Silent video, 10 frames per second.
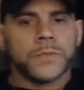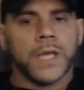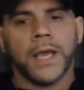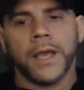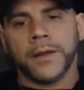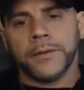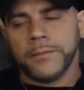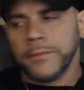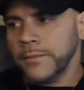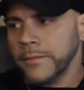and
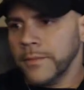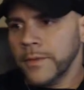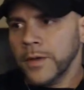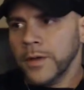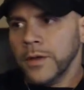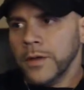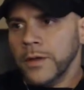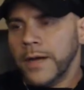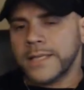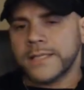
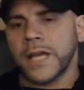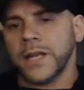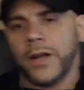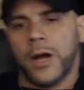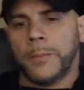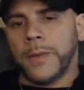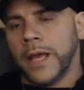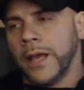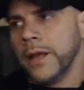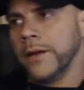I set it up
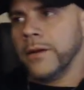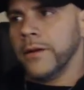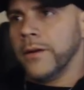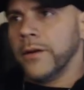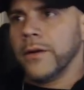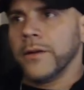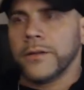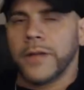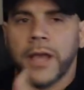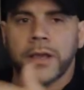and
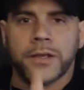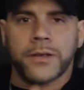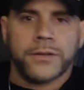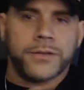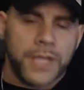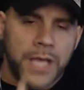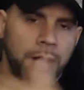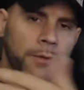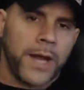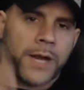like to get
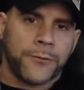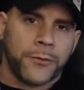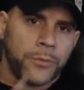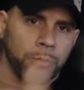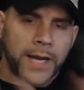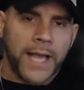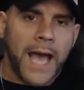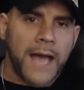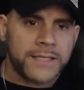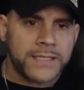it ready for when I
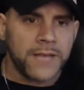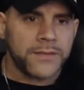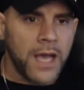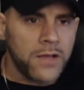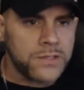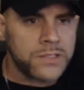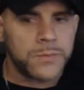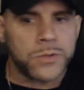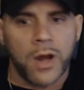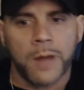got to 10,000
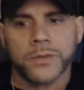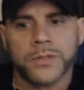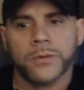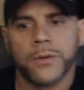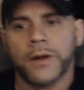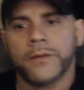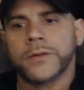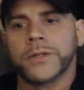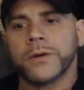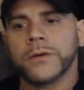subscribers or whatever.
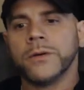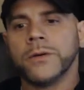So